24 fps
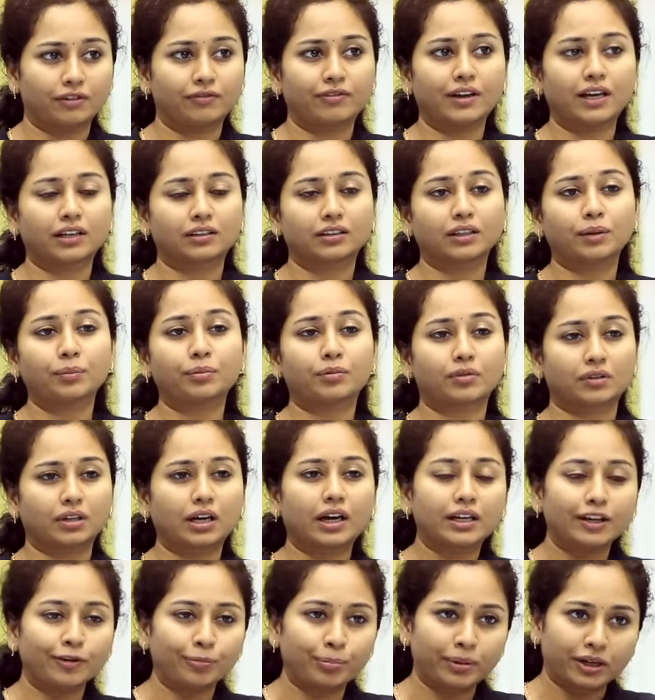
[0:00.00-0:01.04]
In fact, they're
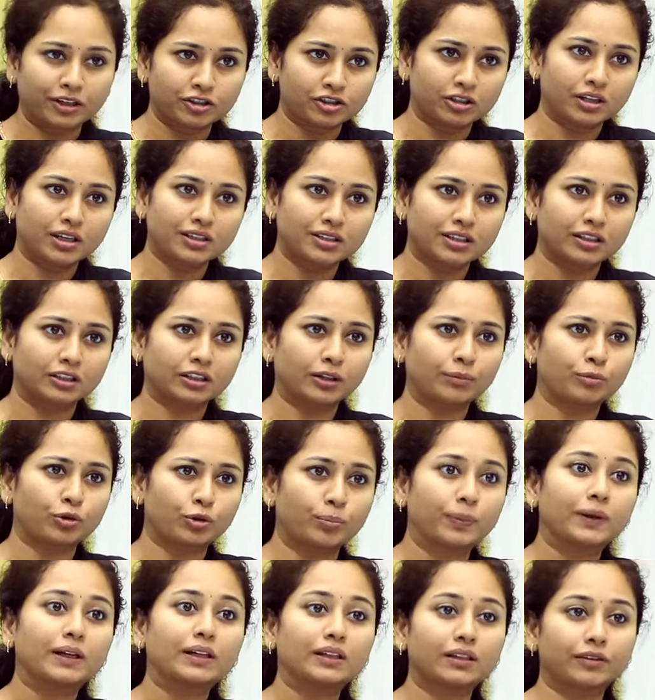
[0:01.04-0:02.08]
kind of pressurizing them
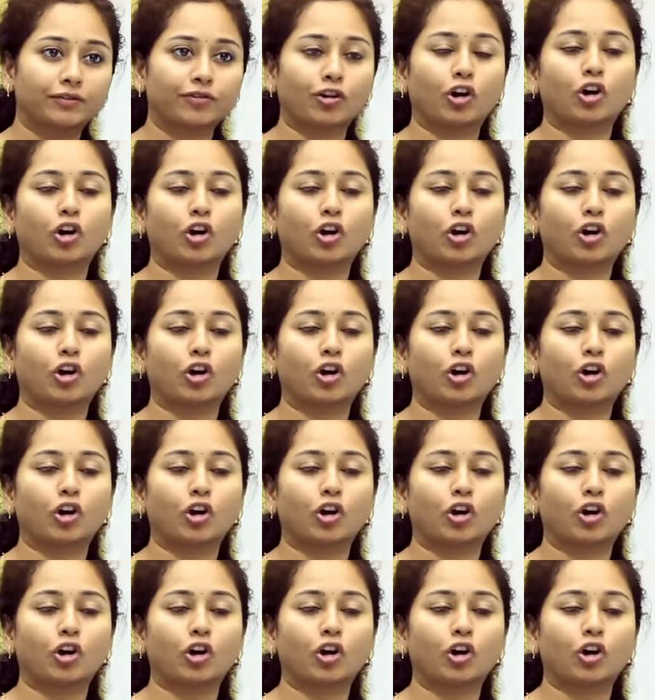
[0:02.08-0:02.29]
to build their